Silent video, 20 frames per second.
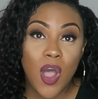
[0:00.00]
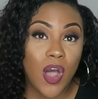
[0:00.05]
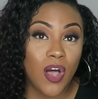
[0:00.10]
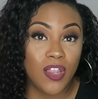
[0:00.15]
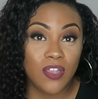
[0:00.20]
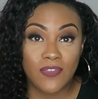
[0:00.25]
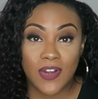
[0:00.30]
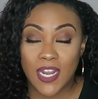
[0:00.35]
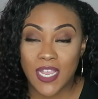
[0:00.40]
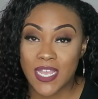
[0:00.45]

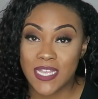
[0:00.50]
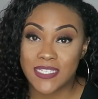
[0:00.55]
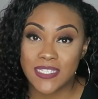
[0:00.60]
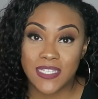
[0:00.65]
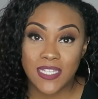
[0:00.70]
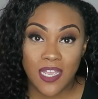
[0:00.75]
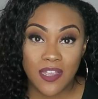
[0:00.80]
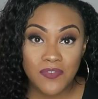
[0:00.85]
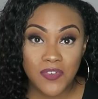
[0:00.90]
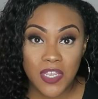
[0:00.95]
All of our
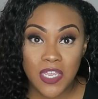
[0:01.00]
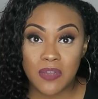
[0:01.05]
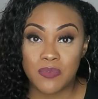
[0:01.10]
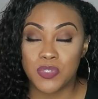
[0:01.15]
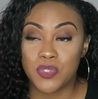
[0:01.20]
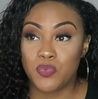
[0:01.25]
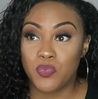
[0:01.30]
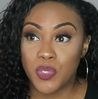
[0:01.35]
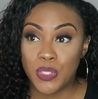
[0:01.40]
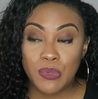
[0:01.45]
guests loved it. It
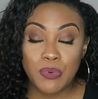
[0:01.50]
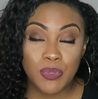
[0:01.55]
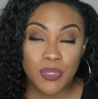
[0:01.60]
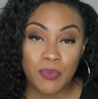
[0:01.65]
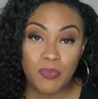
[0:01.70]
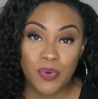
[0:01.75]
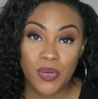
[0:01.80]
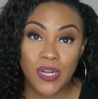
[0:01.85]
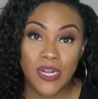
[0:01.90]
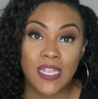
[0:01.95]
was really,
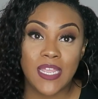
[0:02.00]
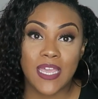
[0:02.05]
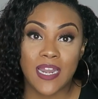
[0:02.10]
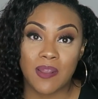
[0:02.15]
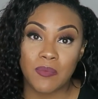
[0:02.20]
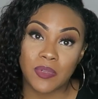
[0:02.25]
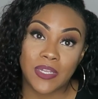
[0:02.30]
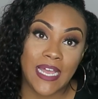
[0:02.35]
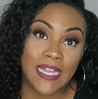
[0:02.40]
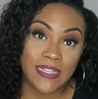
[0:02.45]
really pretty, and
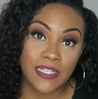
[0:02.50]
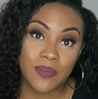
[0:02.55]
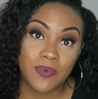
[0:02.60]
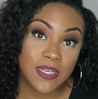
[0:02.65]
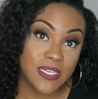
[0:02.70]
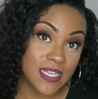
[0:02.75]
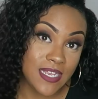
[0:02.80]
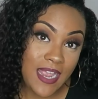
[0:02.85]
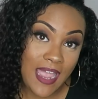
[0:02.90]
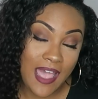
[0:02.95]
I'm glad that
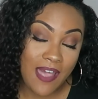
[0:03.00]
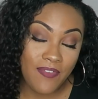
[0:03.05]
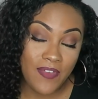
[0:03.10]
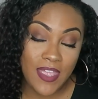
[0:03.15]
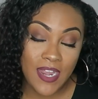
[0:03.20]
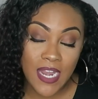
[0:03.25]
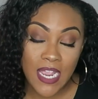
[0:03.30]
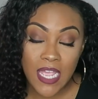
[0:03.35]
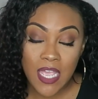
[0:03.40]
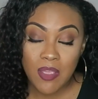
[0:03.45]
we did have
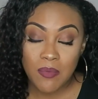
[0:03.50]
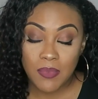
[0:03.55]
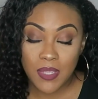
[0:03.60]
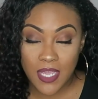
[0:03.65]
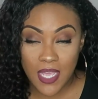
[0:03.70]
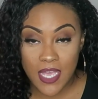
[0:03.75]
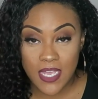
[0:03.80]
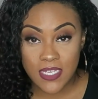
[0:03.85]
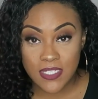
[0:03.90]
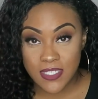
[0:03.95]
it
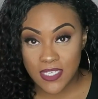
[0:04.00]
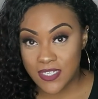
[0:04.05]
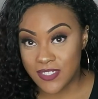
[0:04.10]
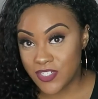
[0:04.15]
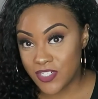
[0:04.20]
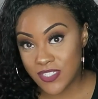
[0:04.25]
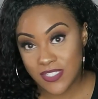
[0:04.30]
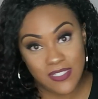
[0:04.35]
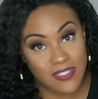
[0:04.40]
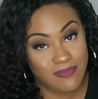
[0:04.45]
because it
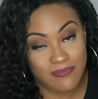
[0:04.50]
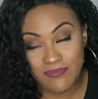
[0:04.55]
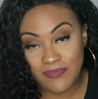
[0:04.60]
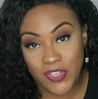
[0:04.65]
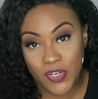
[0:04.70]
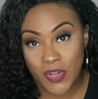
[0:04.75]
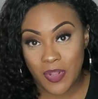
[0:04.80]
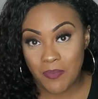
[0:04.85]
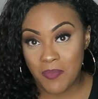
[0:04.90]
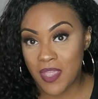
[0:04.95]
just,
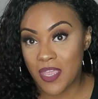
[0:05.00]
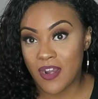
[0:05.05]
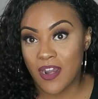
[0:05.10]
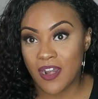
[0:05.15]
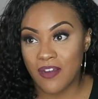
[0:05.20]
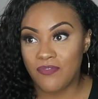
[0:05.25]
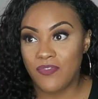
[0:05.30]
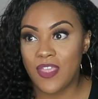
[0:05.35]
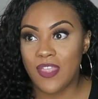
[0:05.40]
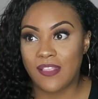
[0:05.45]
you know, made
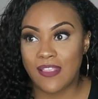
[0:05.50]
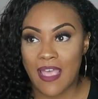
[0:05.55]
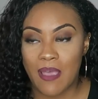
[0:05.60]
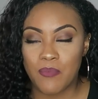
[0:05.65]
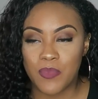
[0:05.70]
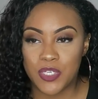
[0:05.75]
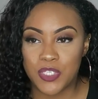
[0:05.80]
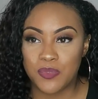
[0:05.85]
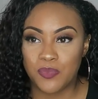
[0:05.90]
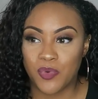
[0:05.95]
our event
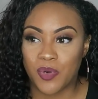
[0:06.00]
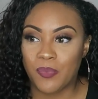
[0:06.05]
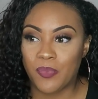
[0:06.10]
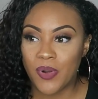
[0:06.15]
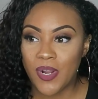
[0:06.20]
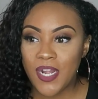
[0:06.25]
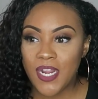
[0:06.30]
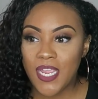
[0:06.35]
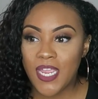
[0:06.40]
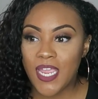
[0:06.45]
that much more
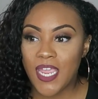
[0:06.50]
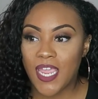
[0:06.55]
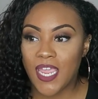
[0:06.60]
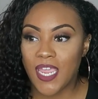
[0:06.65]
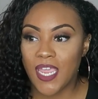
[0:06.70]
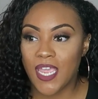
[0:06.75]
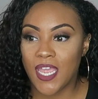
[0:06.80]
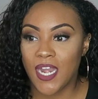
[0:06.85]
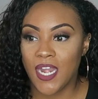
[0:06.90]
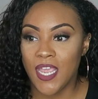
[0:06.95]
pretty.
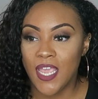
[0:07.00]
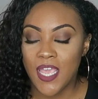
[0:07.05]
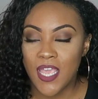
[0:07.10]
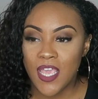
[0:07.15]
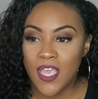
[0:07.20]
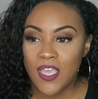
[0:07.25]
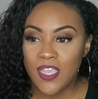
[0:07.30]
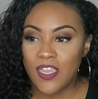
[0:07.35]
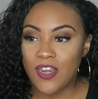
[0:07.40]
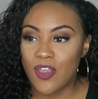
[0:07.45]
And
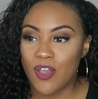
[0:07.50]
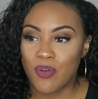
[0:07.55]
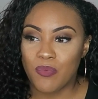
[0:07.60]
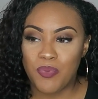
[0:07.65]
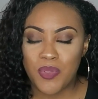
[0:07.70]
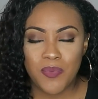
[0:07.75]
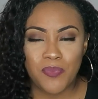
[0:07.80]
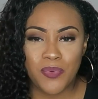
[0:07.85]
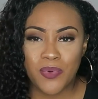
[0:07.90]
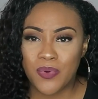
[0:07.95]
you know,
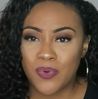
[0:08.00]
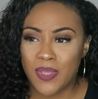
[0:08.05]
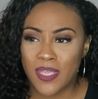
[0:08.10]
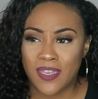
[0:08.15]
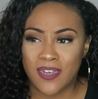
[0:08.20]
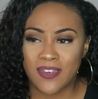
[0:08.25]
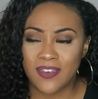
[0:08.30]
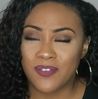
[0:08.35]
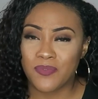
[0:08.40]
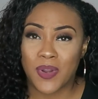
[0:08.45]
people,
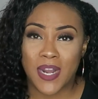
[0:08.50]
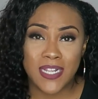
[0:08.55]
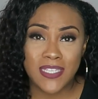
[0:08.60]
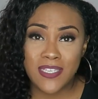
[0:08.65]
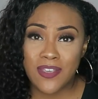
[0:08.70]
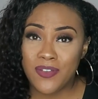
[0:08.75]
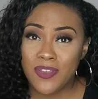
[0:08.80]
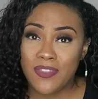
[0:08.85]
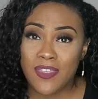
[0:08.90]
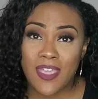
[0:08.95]
and when I
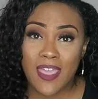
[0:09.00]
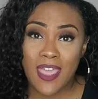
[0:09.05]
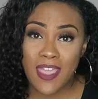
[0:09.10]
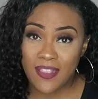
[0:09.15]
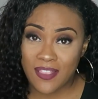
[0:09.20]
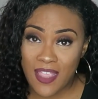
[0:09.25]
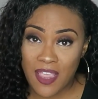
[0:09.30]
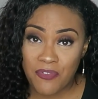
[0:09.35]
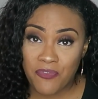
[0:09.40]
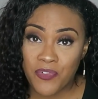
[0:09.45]
tell you they
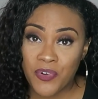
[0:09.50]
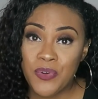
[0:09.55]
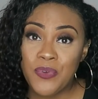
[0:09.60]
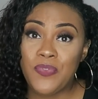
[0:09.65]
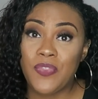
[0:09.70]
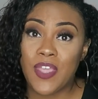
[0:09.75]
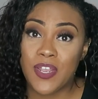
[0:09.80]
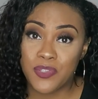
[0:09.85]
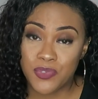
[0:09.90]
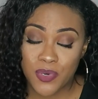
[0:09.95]
ate that
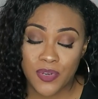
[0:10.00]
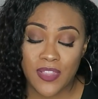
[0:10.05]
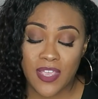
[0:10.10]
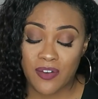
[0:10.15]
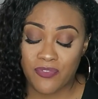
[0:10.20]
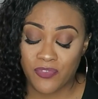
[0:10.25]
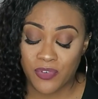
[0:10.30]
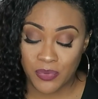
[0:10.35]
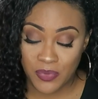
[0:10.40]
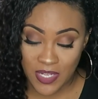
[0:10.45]
fruit, they tore
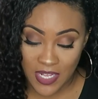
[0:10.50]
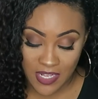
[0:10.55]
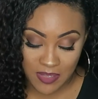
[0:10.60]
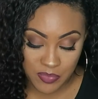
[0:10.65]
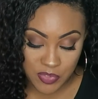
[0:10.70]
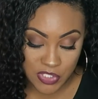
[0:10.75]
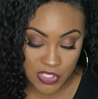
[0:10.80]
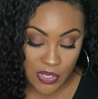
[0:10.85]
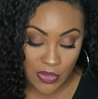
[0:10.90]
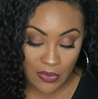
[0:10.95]
that fruit
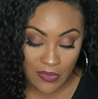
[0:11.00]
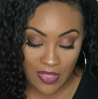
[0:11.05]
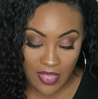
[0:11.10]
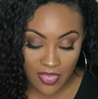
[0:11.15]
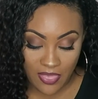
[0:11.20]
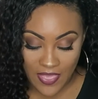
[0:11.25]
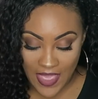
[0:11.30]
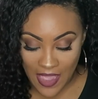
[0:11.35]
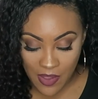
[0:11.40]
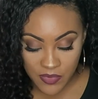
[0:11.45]
up. So
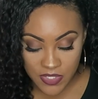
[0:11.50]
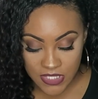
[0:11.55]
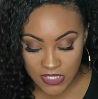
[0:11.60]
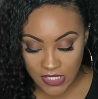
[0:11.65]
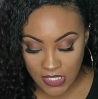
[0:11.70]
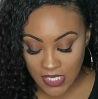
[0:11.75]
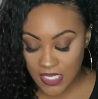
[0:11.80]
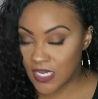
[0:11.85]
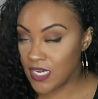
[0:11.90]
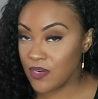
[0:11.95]
that was
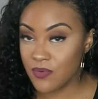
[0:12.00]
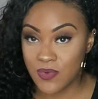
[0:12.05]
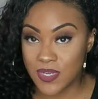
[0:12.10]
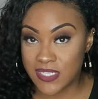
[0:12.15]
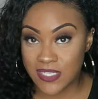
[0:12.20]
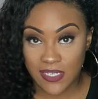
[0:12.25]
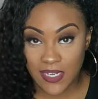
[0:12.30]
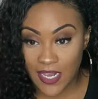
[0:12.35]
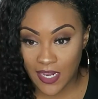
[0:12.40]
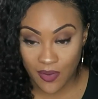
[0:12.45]
good. It
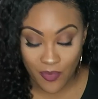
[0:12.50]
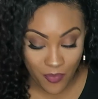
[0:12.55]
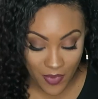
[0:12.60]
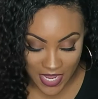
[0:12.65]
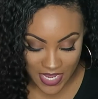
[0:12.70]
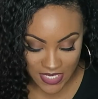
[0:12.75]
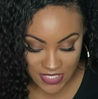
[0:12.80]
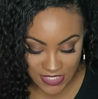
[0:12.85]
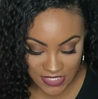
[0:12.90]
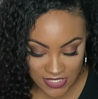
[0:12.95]
wasn't a
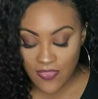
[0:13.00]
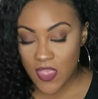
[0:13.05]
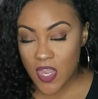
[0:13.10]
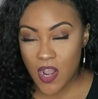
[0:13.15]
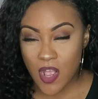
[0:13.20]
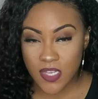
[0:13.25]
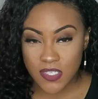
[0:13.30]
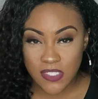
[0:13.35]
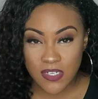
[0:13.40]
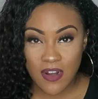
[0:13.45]
waste. And
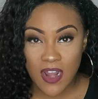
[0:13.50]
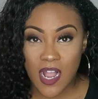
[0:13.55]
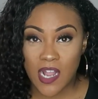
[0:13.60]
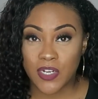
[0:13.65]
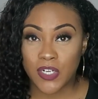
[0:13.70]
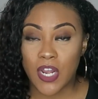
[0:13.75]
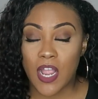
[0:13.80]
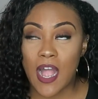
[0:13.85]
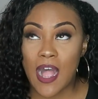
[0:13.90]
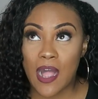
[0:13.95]
then also
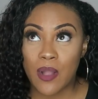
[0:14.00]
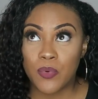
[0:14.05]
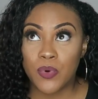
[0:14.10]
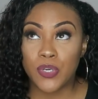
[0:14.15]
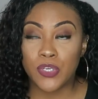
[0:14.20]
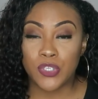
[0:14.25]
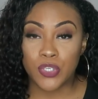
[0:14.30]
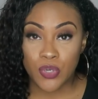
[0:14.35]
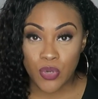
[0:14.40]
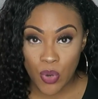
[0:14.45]

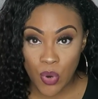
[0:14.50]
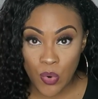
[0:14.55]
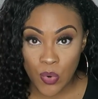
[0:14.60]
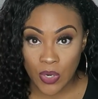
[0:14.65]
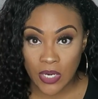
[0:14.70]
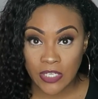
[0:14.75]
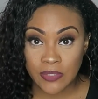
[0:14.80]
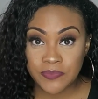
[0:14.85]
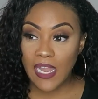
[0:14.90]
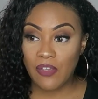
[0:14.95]
our
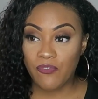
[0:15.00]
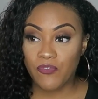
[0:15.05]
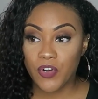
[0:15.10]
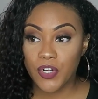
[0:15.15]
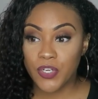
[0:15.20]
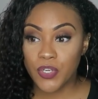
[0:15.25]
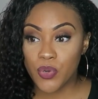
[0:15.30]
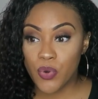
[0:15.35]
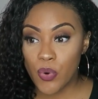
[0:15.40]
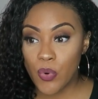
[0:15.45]
decor. Now for
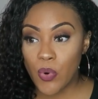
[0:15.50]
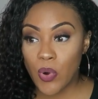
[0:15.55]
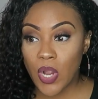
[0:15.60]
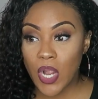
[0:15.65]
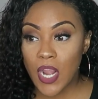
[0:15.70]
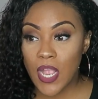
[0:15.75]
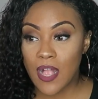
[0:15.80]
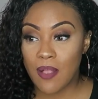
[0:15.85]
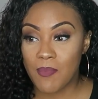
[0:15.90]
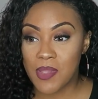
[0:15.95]

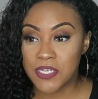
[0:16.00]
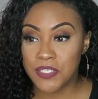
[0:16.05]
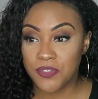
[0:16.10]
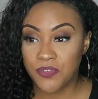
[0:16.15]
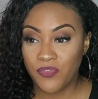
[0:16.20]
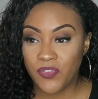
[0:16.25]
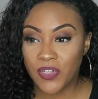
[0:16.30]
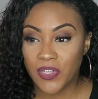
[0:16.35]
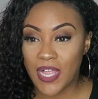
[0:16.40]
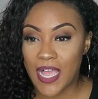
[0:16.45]
decor, I
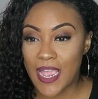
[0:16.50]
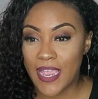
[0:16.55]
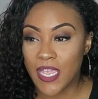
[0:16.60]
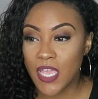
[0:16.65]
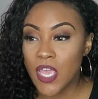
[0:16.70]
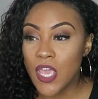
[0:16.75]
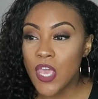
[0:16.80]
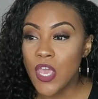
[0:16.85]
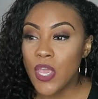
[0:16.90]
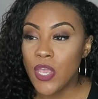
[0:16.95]
do feel
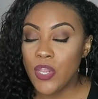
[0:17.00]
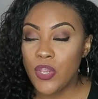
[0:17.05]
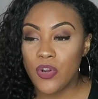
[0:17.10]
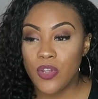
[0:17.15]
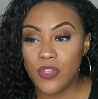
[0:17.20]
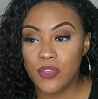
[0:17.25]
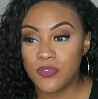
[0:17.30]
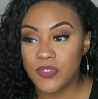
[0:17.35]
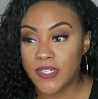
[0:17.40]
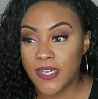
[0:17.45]
you
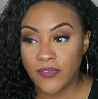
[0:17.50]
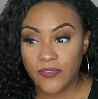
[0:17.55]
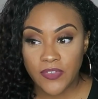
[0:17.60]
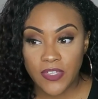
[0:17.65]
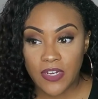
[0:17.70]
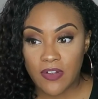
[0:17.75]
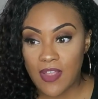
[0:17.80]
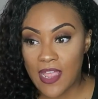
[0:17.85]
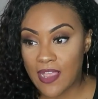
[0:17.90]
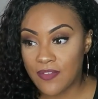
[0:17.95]
know, you
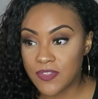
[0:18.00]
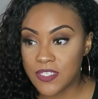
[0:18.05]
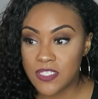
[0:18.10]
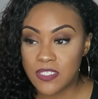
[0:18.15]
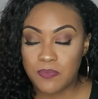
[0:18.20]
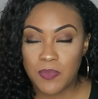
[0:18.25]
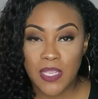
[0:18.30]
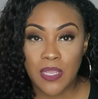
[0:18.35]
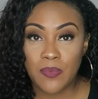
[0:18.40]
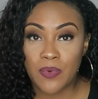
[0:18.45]
definitely don't have to
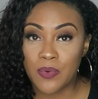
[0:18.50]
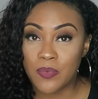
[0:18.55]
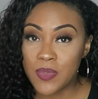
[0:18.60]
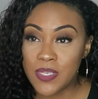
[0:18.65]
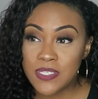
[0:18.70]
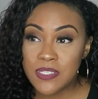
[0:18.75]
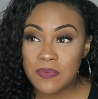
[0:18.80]
spend what we